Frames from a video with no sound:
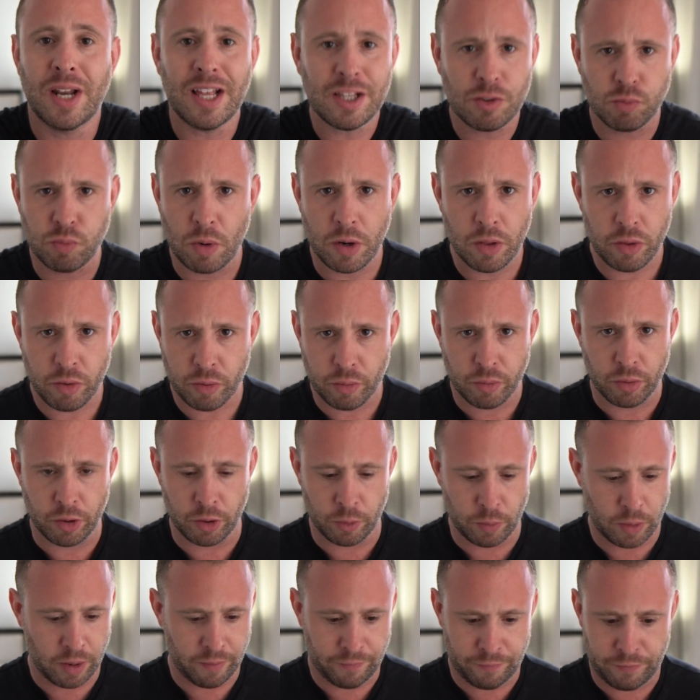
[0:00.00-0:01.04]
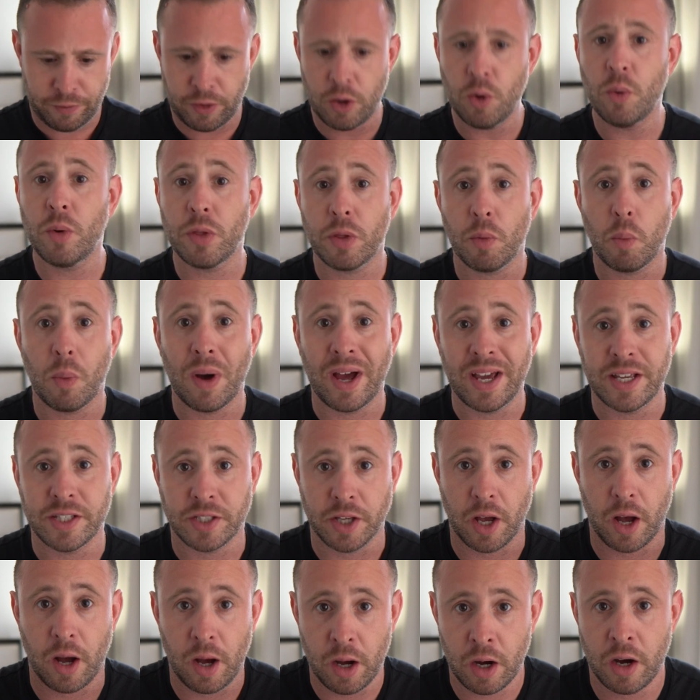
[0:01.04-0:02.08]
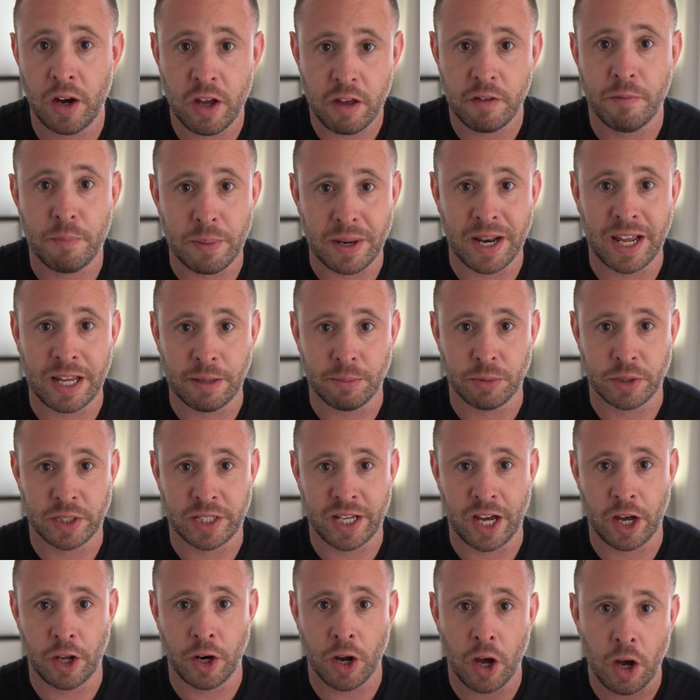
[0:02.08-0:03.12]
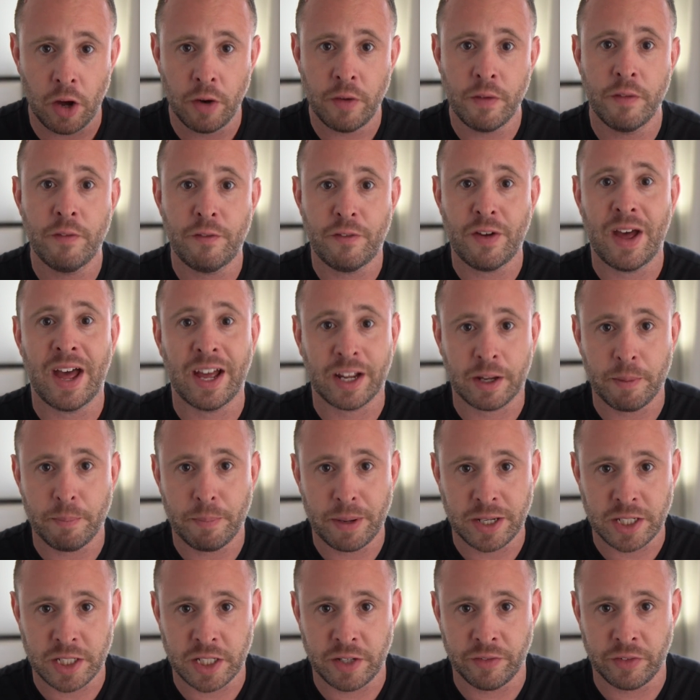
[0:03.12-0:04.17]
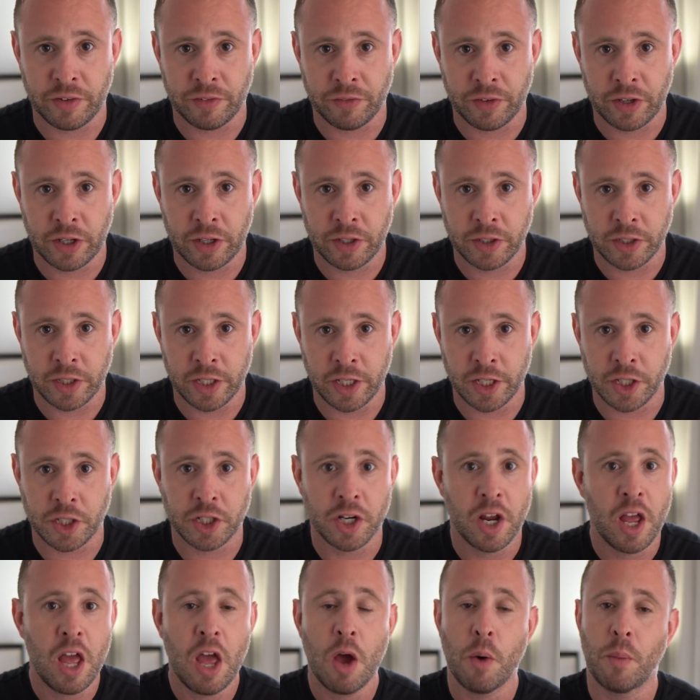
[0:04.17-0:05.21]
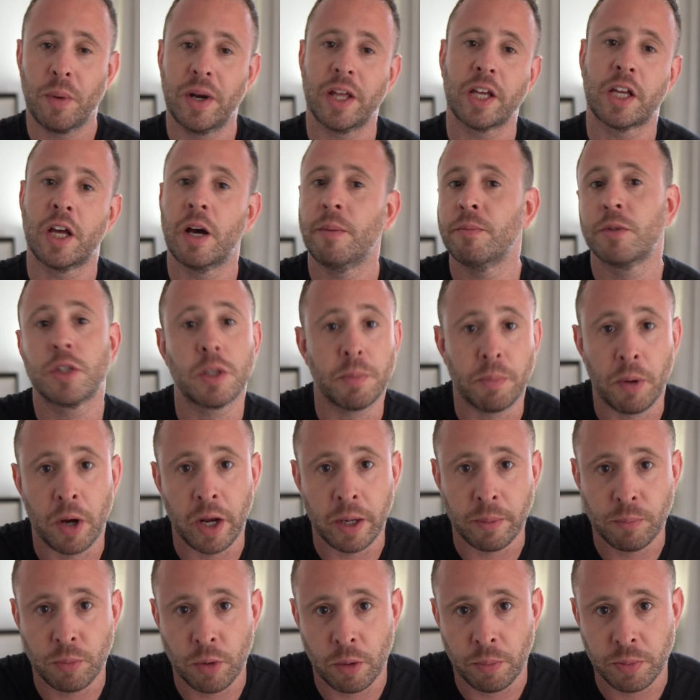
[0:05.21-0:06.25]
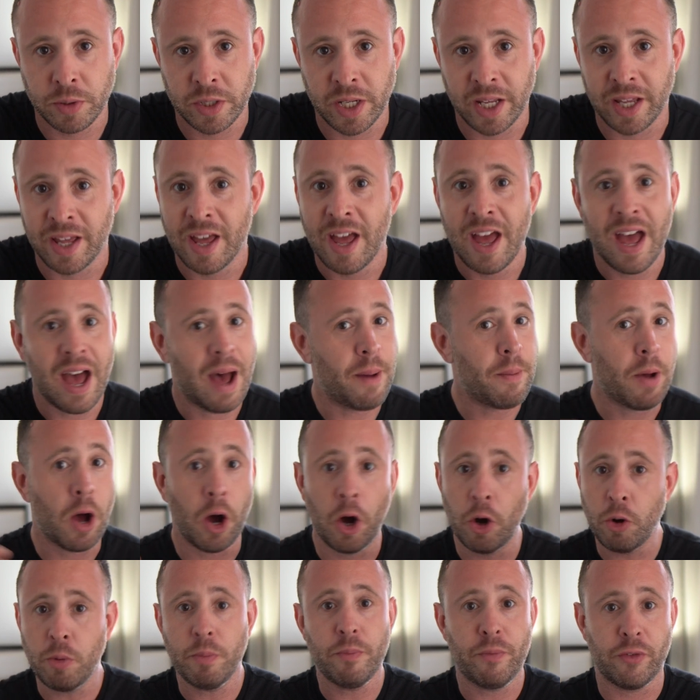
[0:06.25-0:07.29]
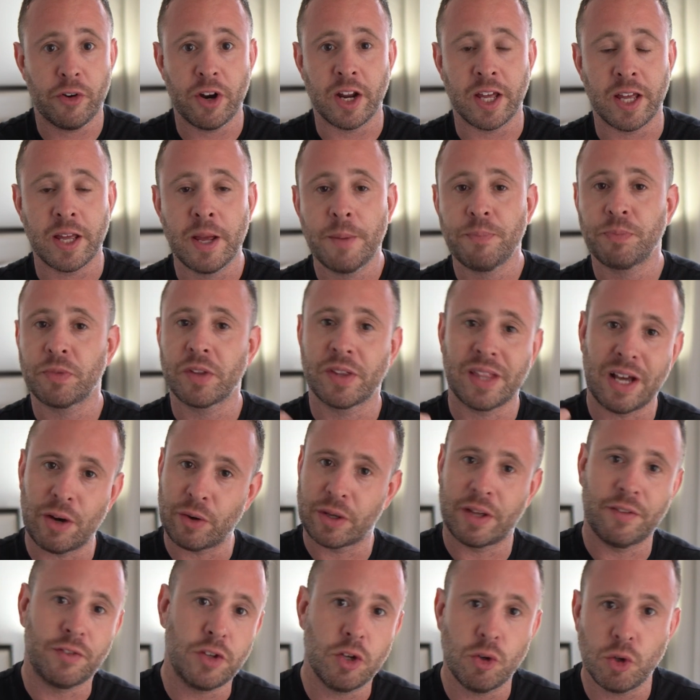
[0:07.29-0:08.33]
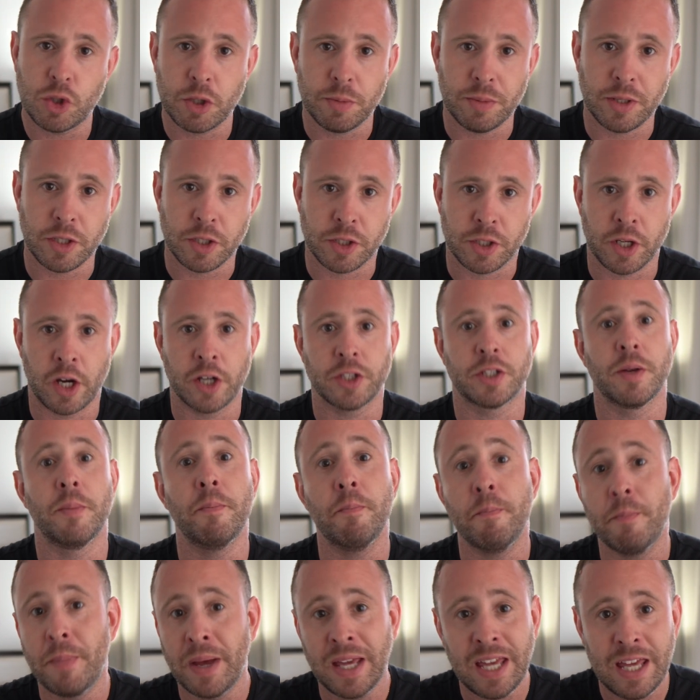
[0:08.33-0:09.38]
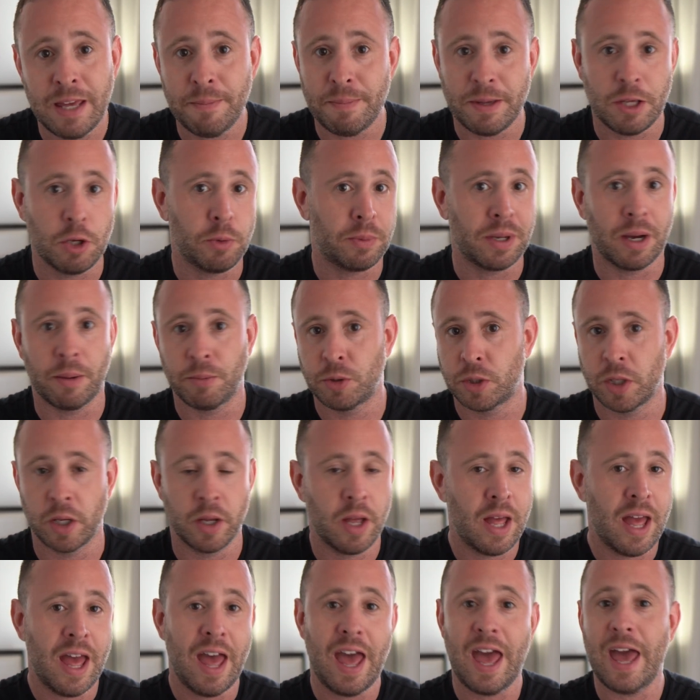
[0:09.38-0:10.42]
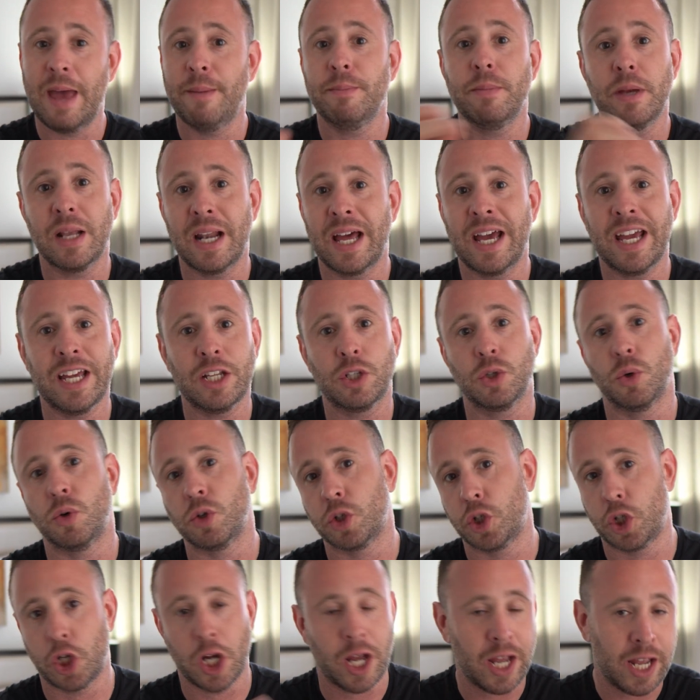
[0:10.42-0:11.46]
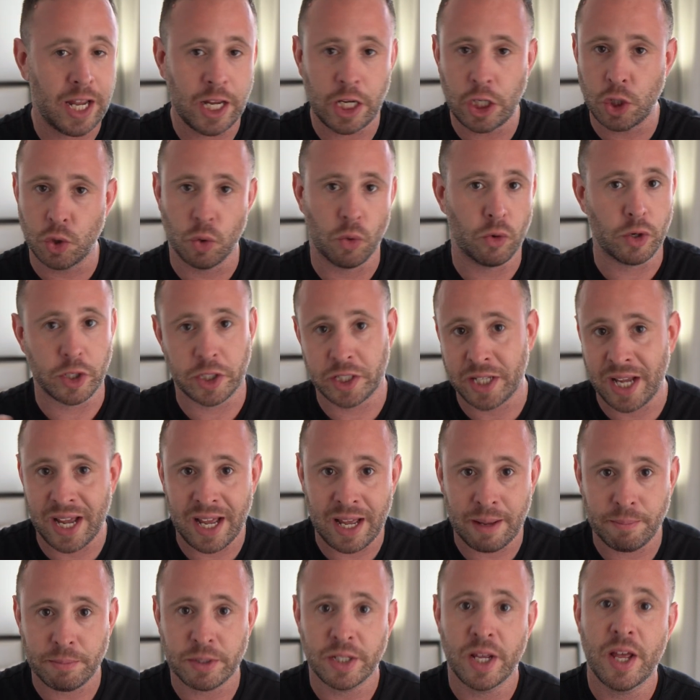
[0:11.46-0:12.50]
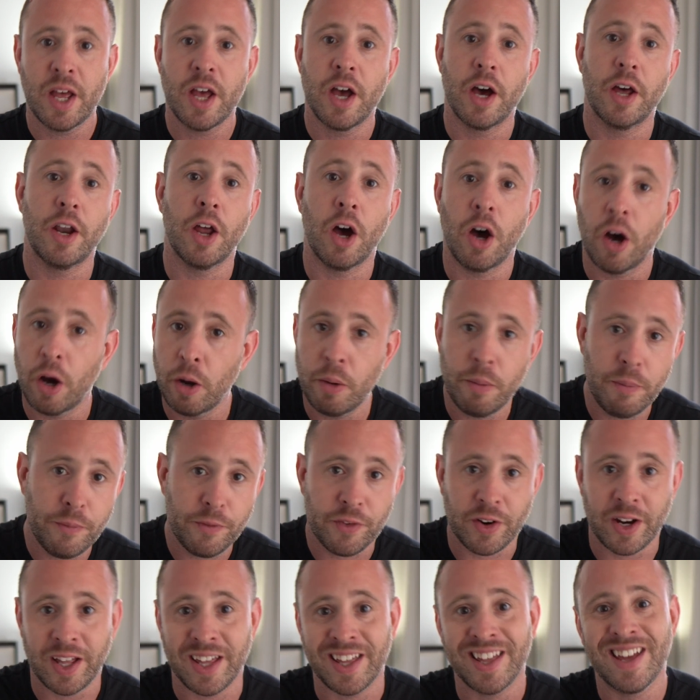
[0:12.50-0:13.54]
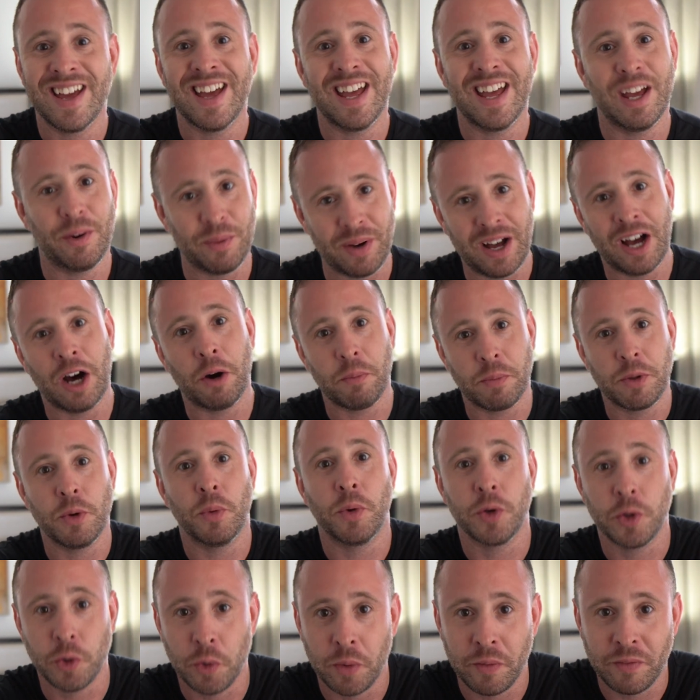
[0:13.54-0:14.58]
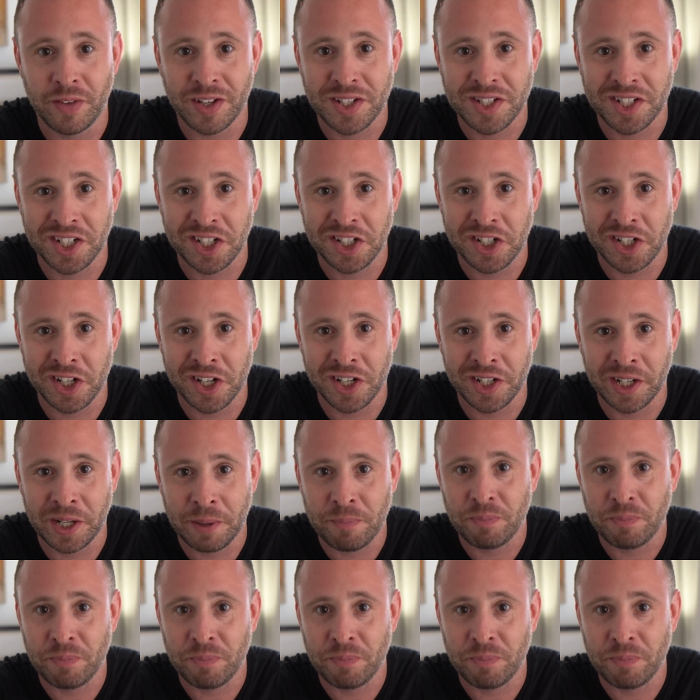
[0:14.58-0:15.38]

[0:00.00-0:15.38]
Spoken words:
let's run through a few of the ways that I've been able to get an unfair competitive advantage when it comes to buying property. And hopefully that'll give you some insights, and maybe you'll be able to emulate or change or adapt, and hopefully it will help you on your investing journey.